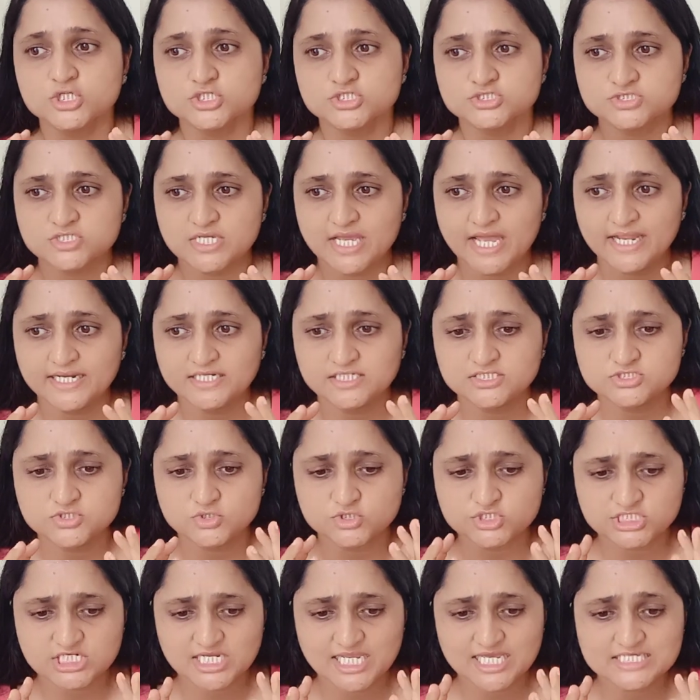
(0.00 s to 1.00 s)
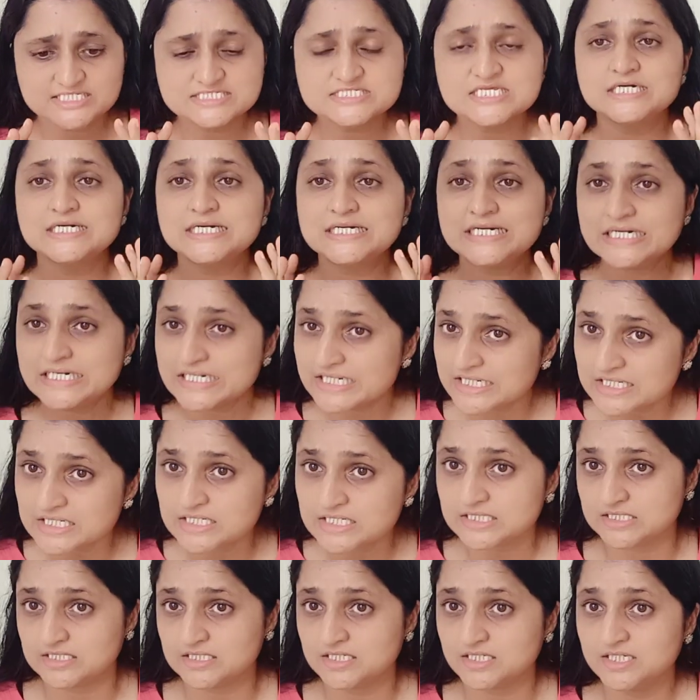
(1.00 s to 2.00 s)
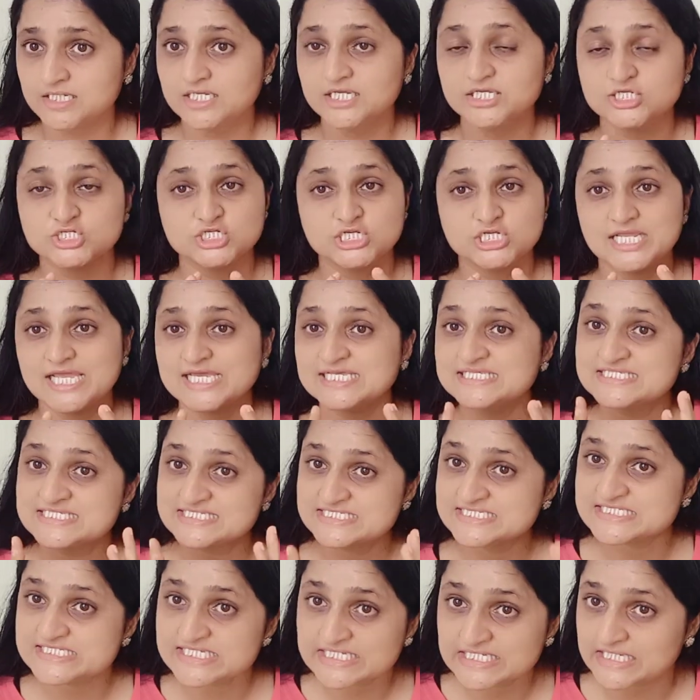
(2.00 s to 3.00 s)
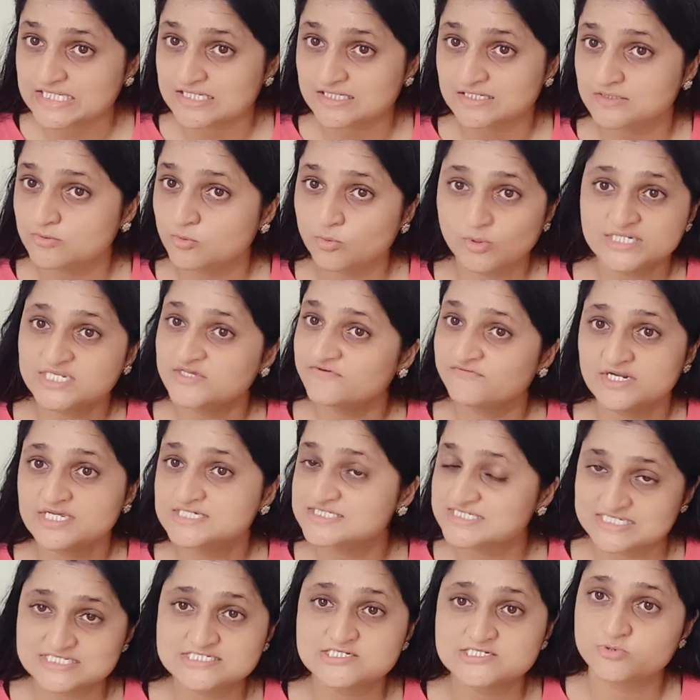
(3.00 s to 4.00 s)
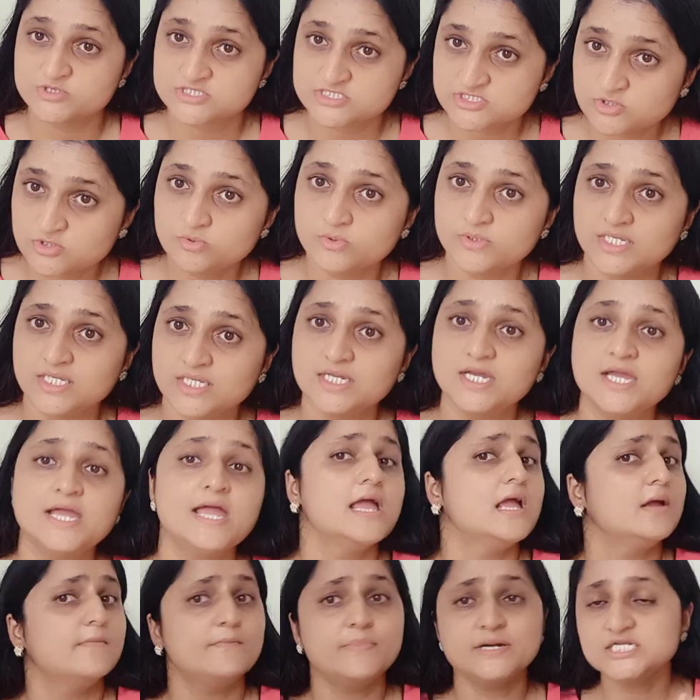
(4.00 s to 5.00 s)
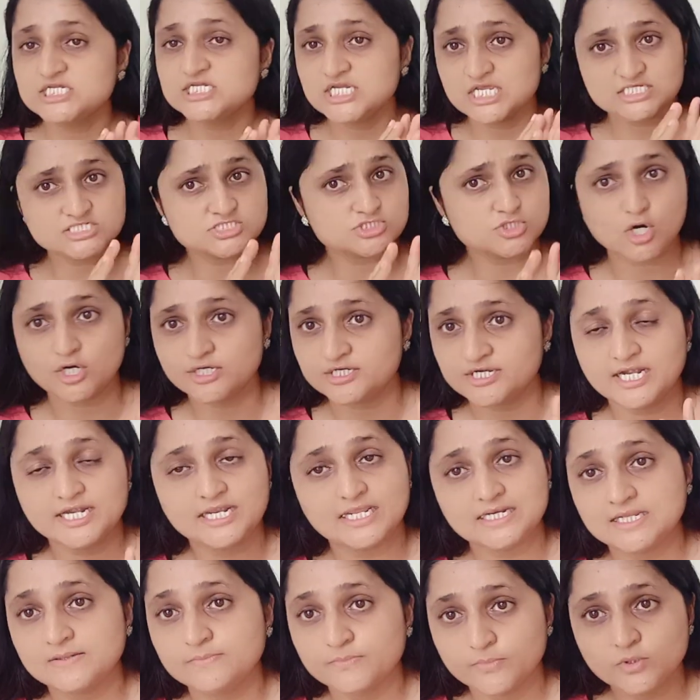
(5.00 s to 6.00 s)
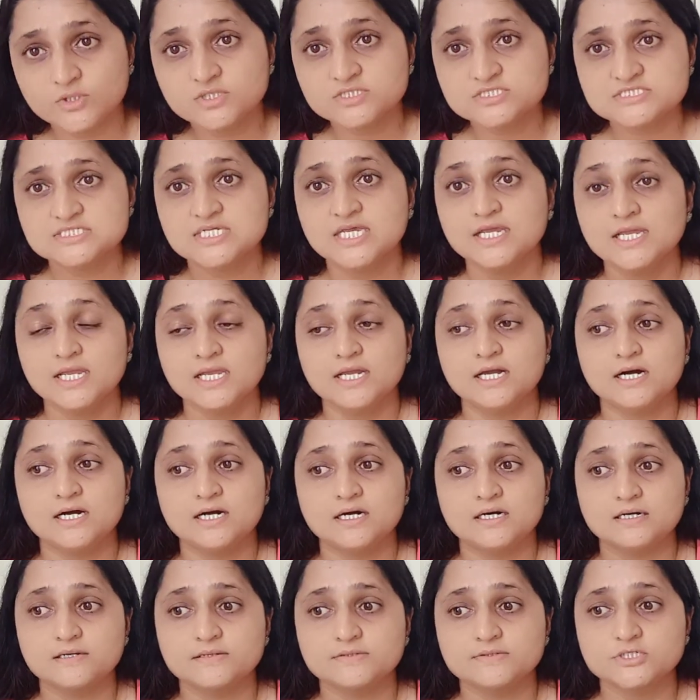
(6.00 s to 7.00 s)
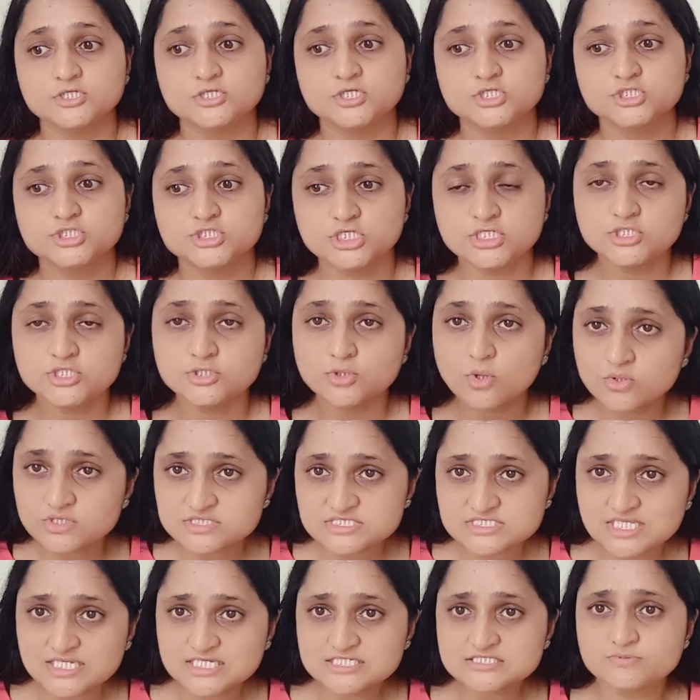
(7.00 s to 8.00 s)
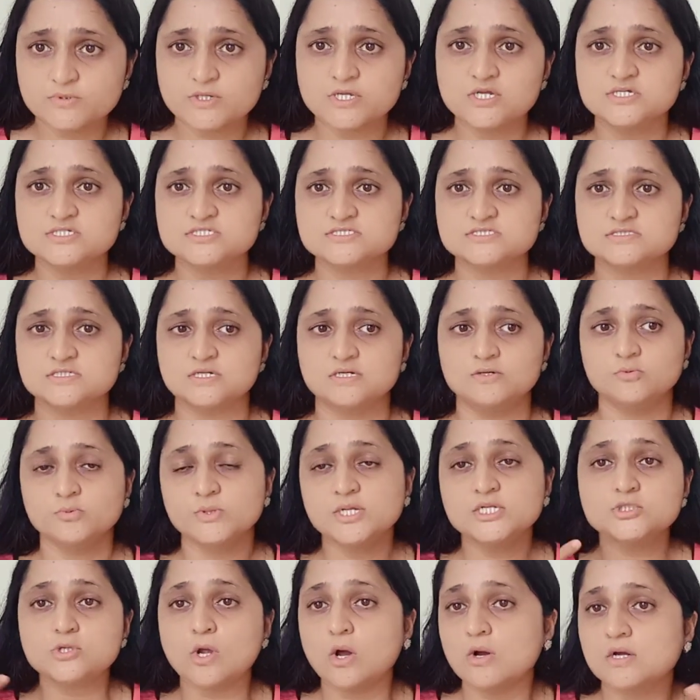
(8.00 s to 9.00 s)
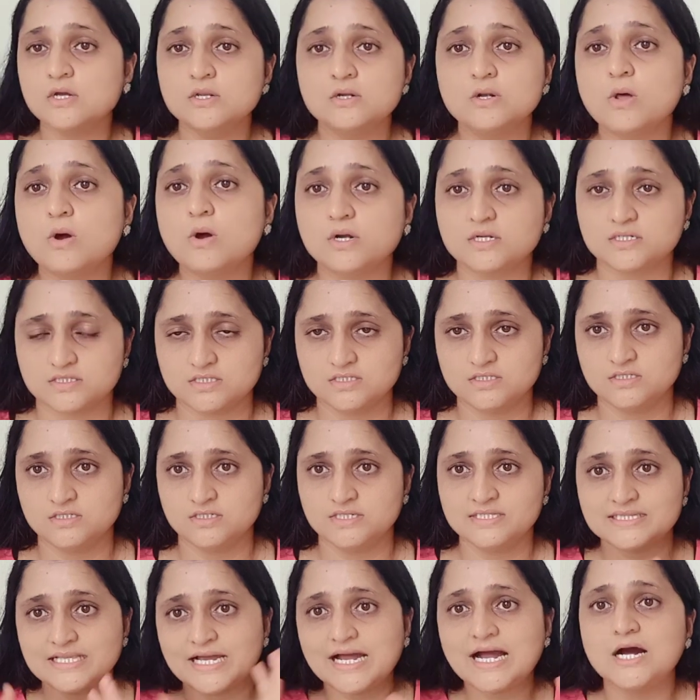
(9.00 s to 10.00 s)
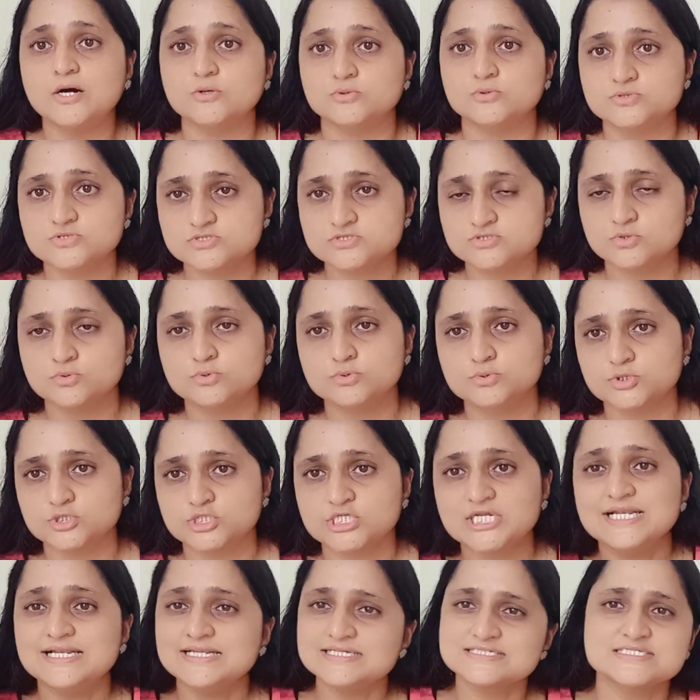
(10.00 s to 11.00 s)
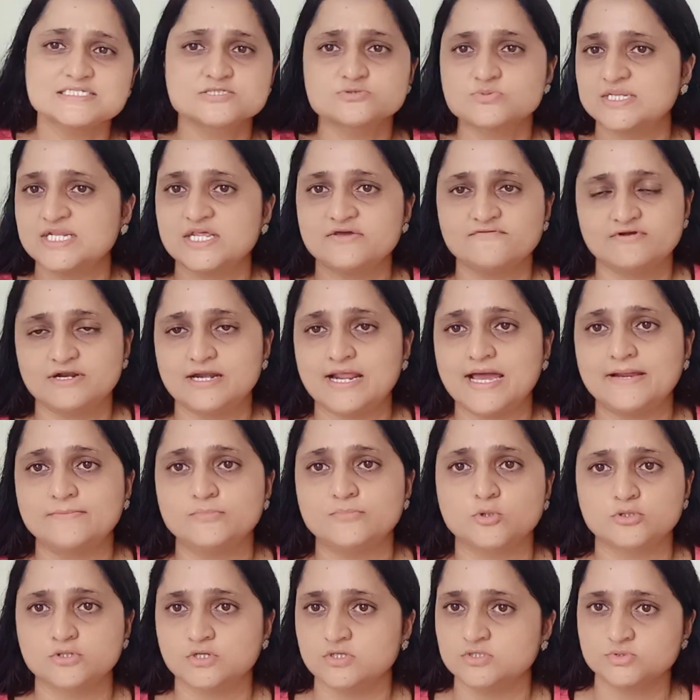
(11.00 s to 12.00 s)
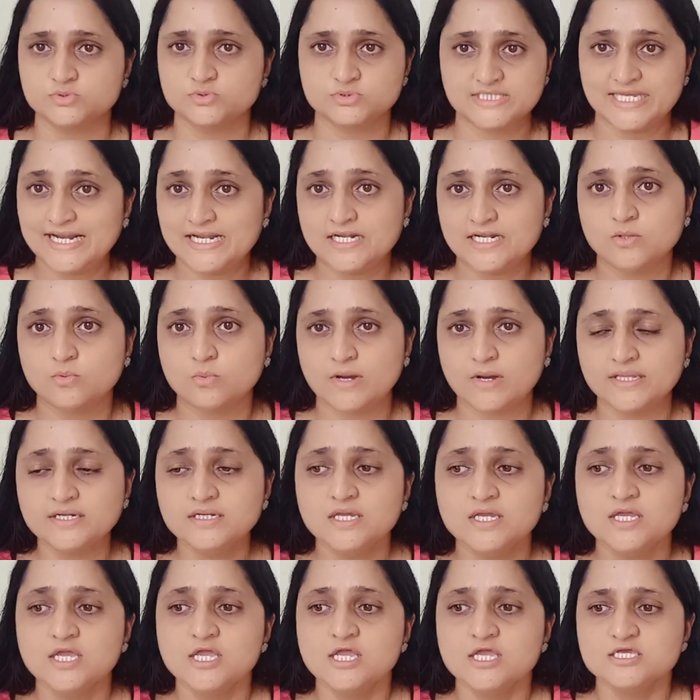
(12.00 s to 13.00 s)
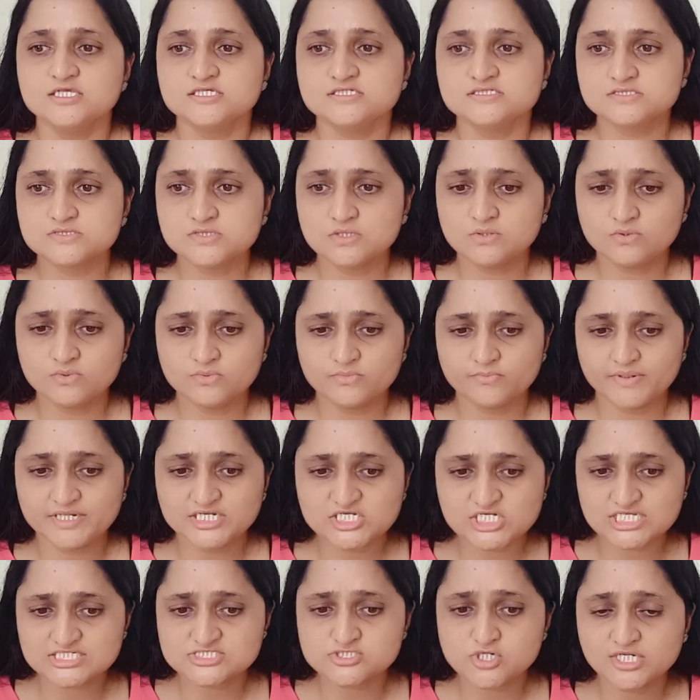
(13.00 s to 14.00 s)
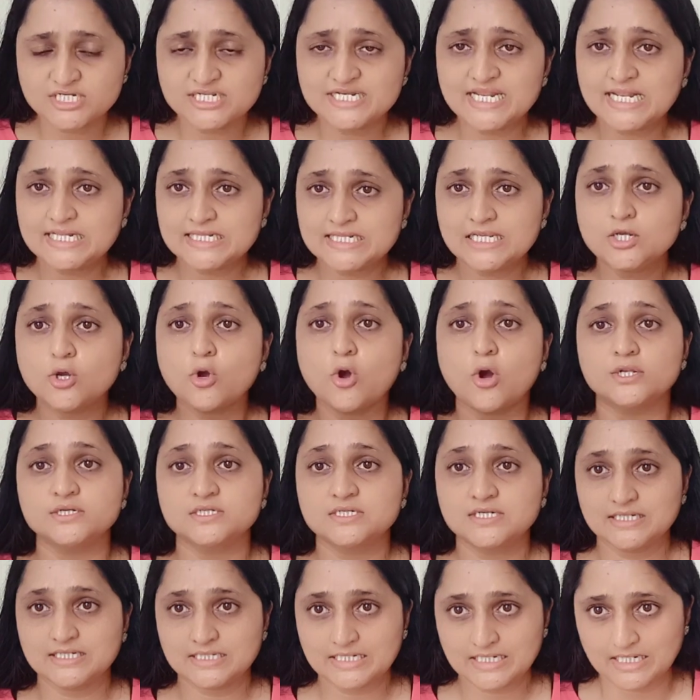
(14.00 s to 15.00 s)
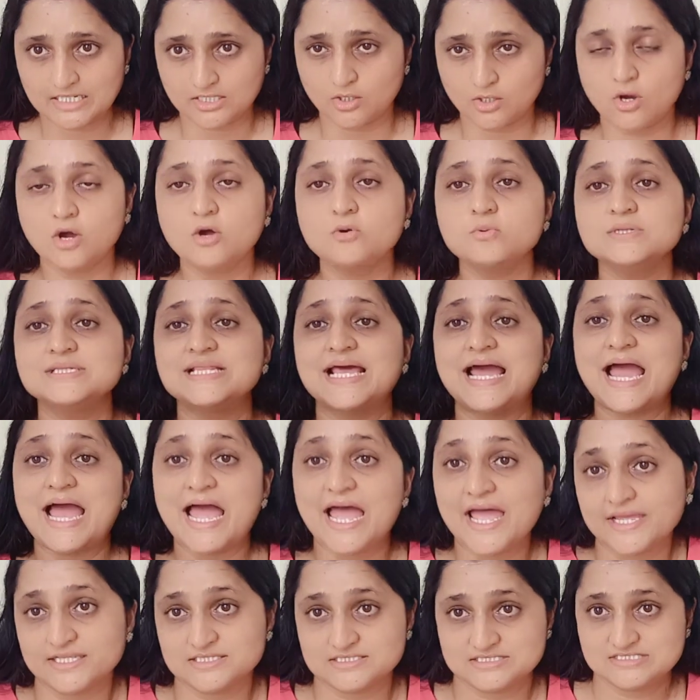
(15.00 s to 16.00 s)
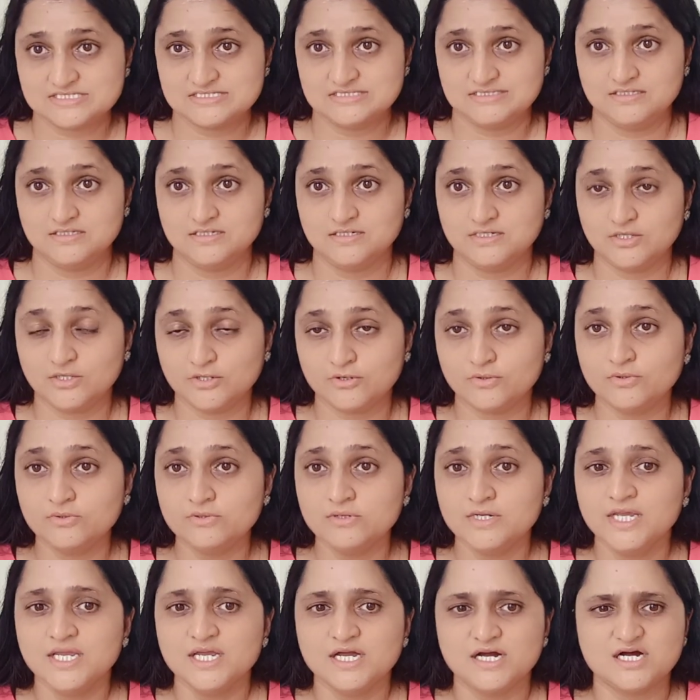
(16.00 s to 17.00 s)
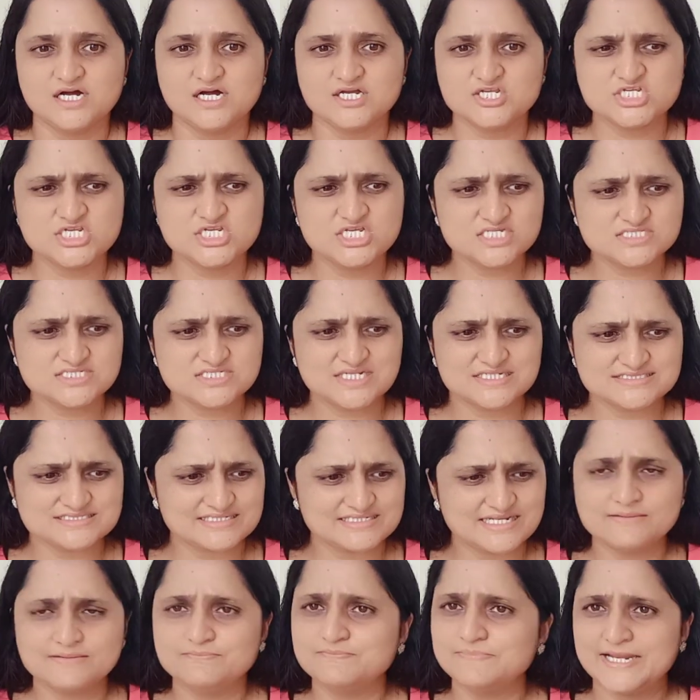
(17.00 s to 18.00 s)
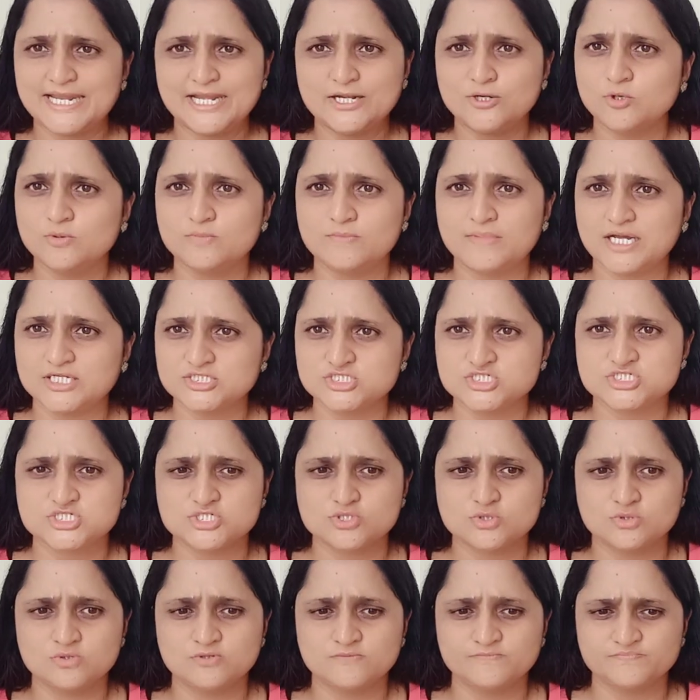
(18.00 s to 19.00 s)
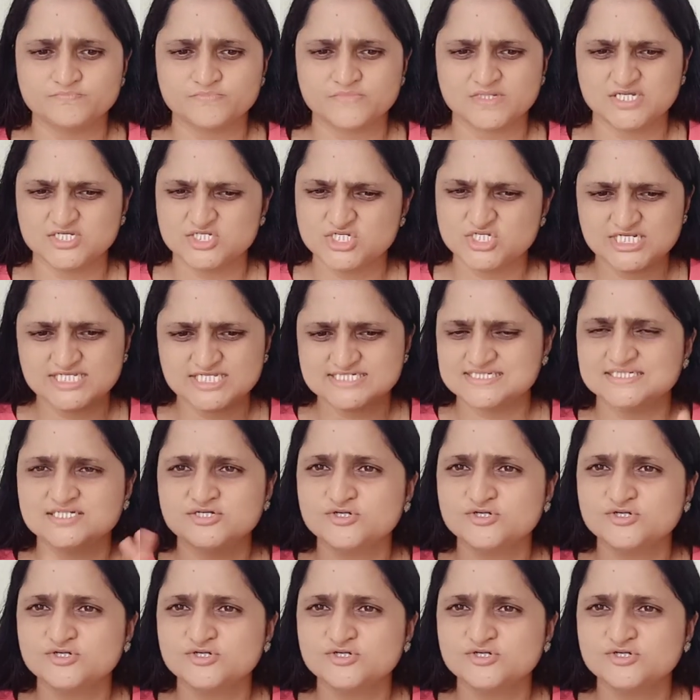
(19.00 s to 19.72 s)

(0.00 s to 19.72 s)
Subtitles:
and so she has heard, she has seen whatever her sister was doing, but she has not read any books. She knows things because we talk a lot in the house, so she listens whenever I'm talking to the elder one. So but she has not done anything concrete or with hands. She doesn't like play-doh much, so she doesn't